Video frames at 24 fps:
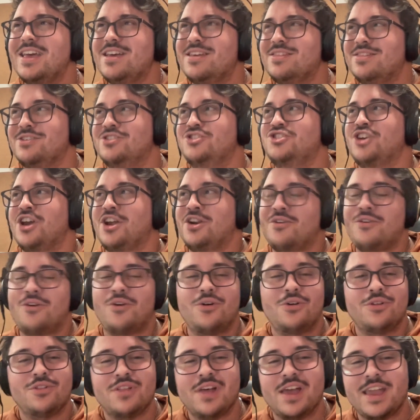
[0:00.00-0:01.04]
the
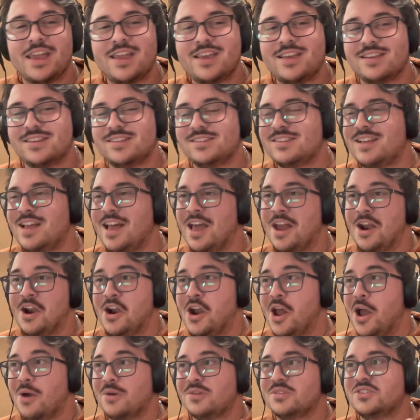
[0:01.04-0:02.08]
general, like, I don't
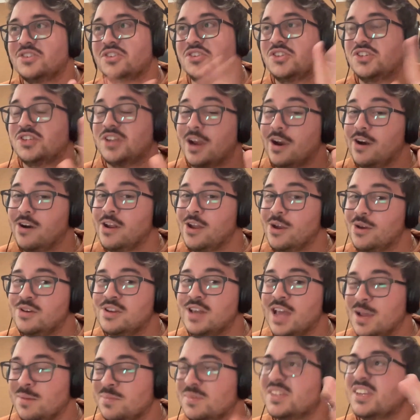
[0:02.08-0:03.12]
know,
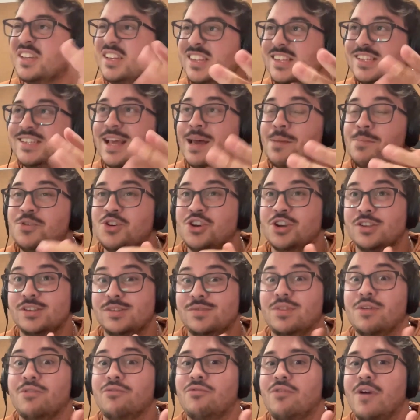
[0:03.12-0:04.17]
stereotypes, conceptions
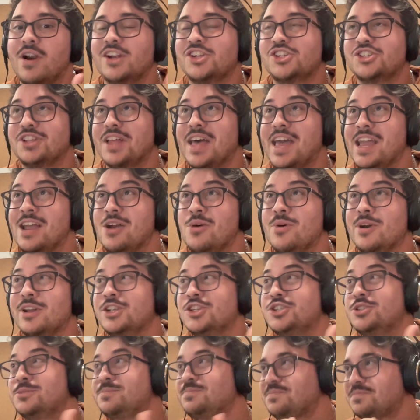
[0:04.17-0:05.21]
of the French
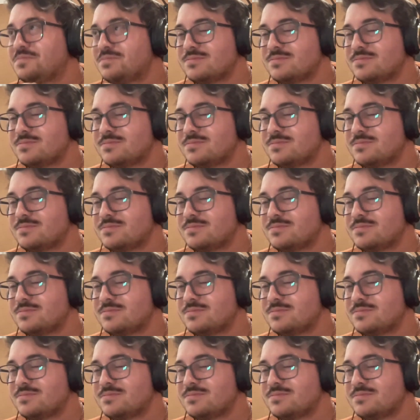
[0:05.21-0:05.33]
language